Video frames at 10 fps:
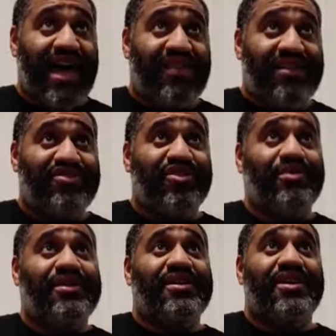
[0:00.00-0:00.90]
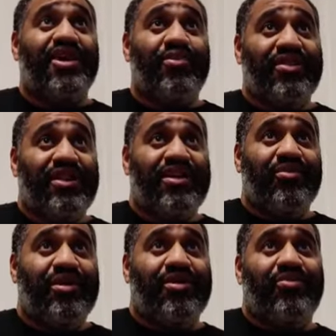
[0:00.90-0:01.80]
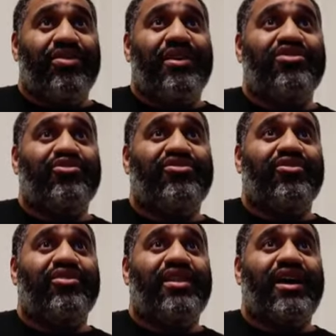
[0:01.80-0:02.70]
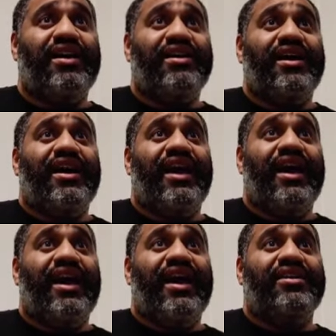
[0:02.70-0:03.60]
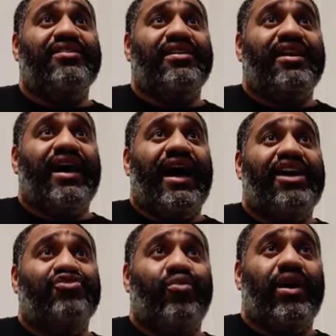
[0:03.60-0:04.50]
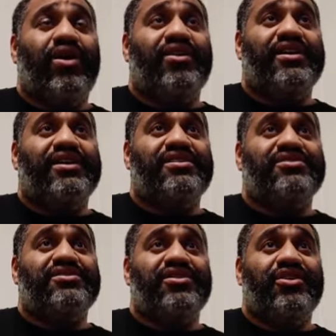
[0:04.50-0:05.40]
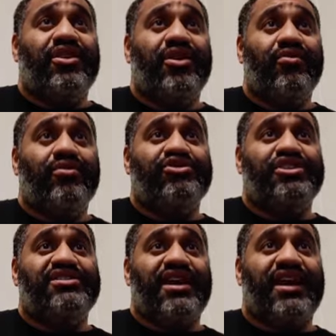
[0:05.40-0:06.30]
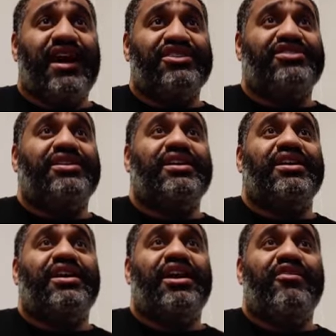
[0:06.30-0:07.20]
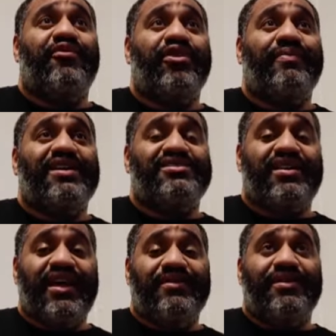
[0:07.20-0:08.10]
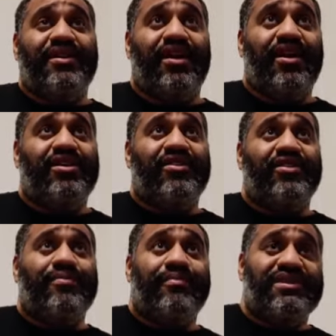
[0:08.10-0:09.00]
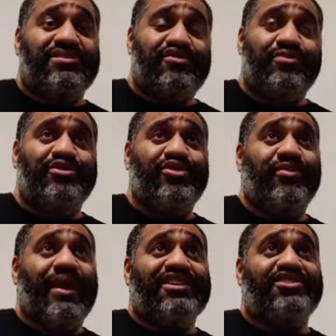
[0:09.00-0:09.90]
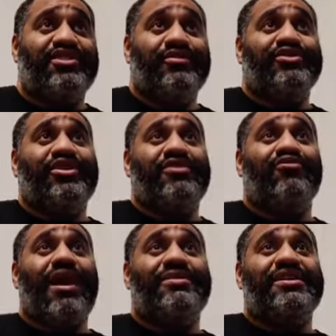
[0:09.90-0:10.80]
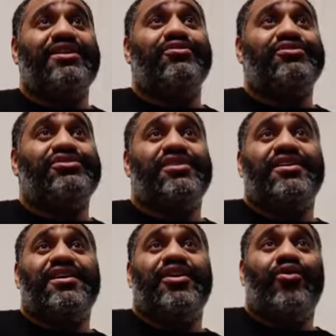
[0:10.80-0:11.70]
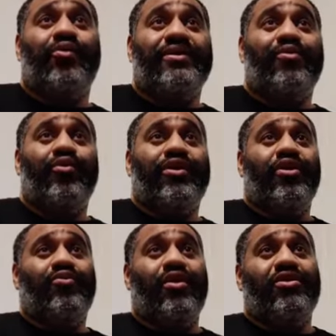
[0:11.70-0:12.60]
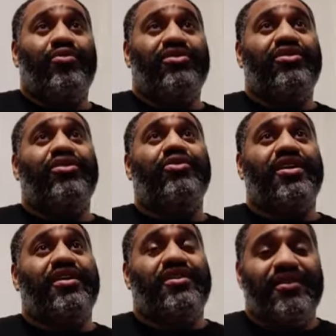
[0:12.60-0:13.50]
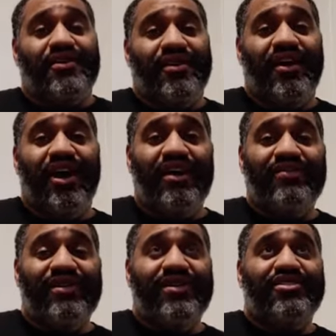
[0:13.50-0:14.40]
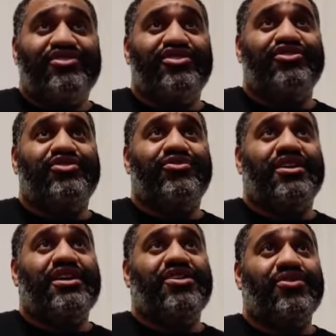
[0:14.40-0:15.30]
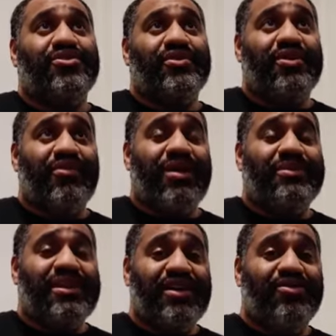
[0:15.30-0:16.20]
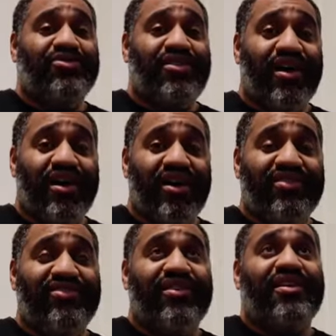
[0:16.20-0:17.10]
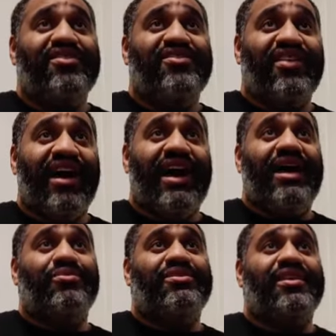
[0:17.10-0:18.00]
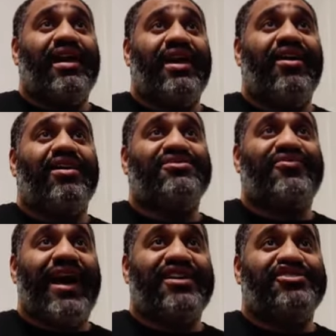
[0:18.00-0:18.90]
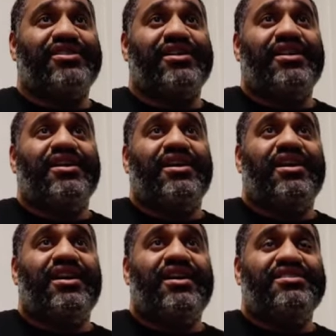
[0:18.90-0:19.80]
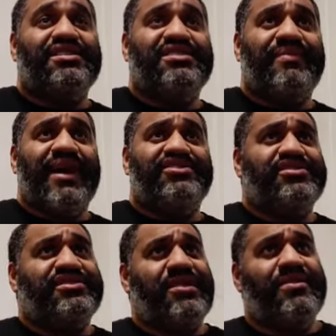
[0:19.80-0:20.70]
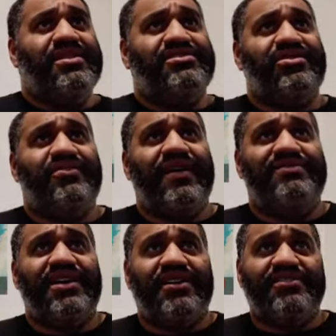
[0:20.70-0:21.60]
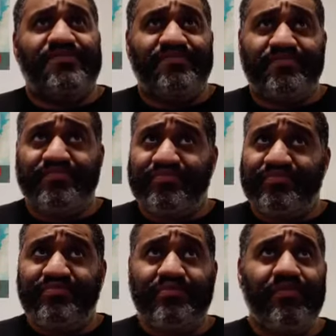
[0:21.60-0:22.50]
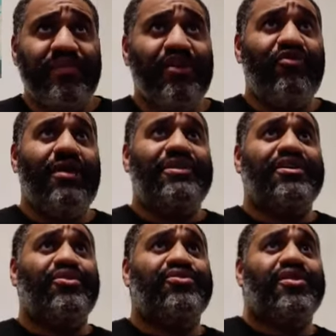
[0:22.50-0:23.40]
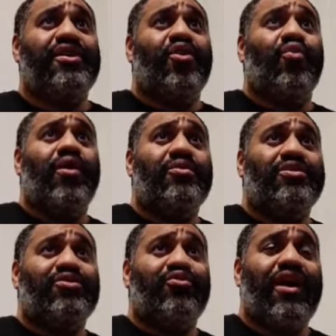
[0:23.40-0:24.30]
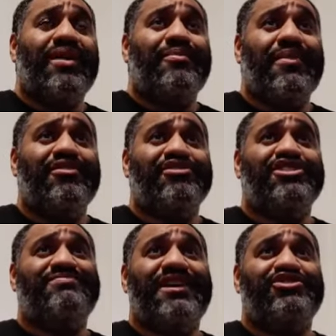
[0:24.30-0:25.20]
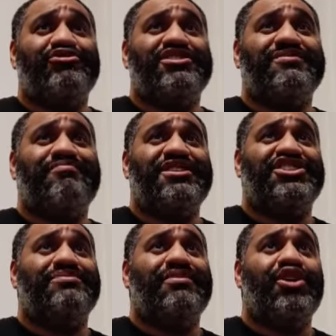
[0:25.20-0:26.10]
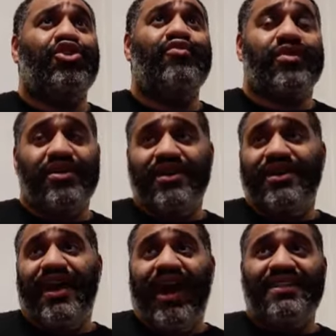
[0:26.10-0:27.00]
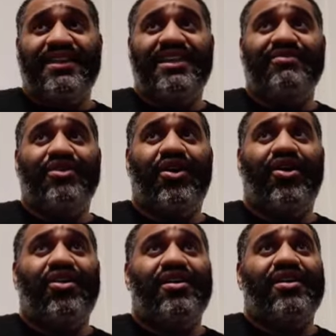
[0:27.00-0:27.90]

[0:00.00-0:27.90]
League Tournament, with an injury storyline, and as well is Hiroshi Tanahashi. Fourth match of the night, another Best of Super Junior match. The returning Robbie Eagles went one-on-one with Daouki of Suzuki Goon, and Robbie Eagles does side with the Chaos faction. Decent match, 10 minutes, 35 seconds. Robbie Eagles won with the Ron Miller special submission maneuver at the end of it all.